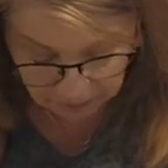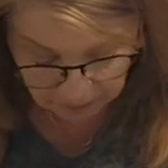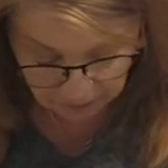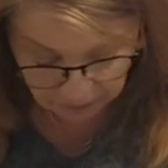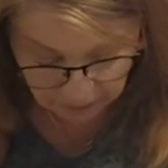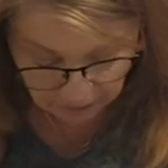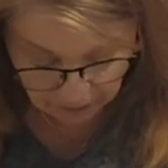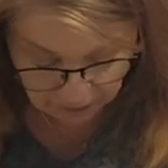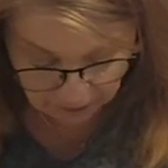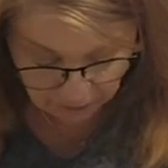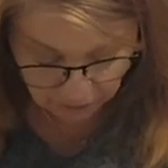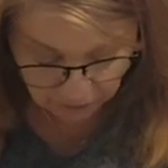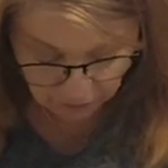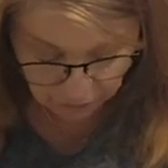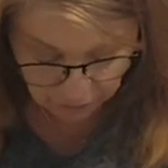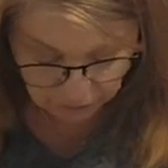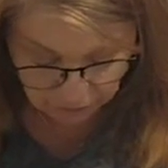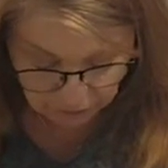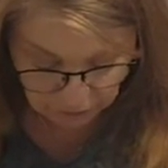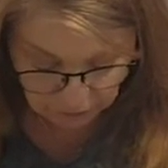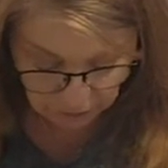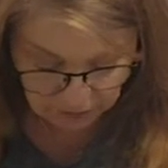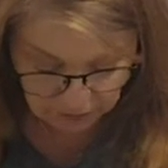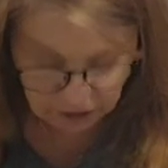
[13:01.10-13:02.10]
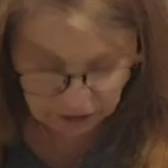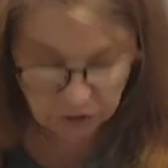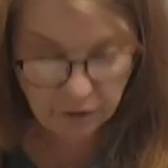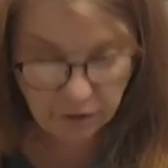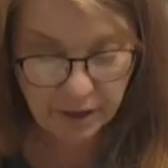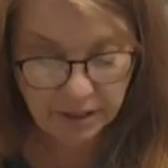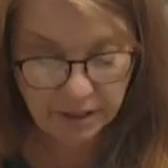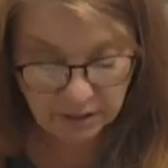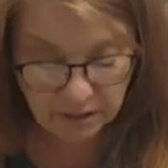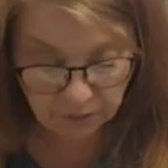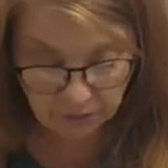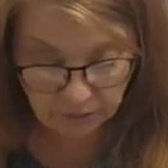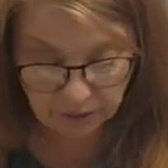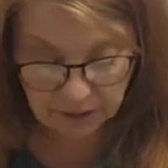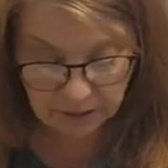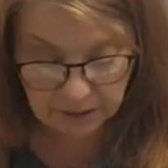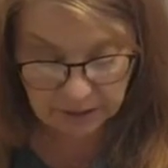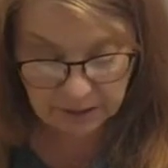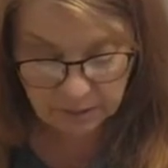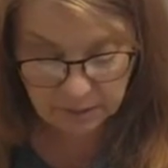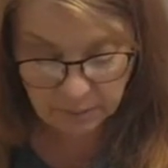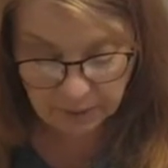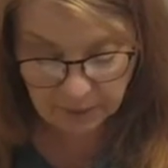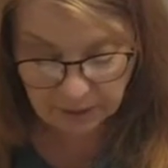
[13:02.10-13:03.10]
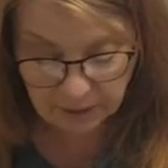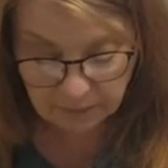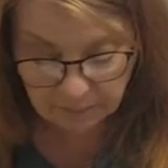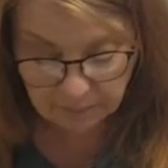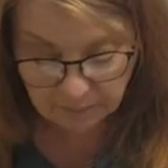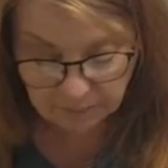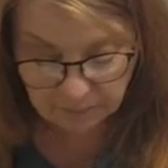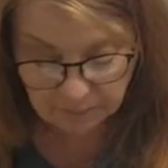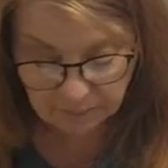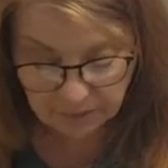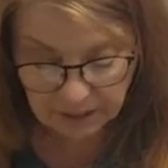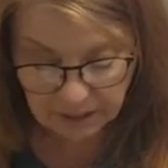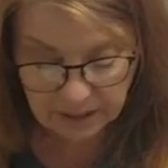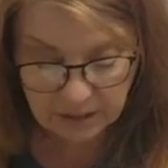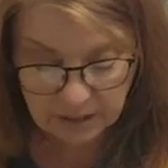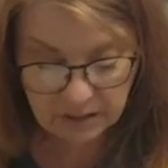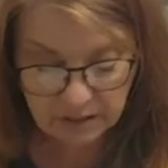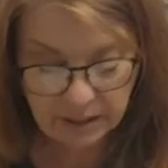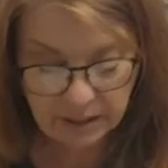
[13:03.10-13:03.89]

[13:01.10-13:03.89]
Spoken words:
I don't know if you know what a transfer is, but it's like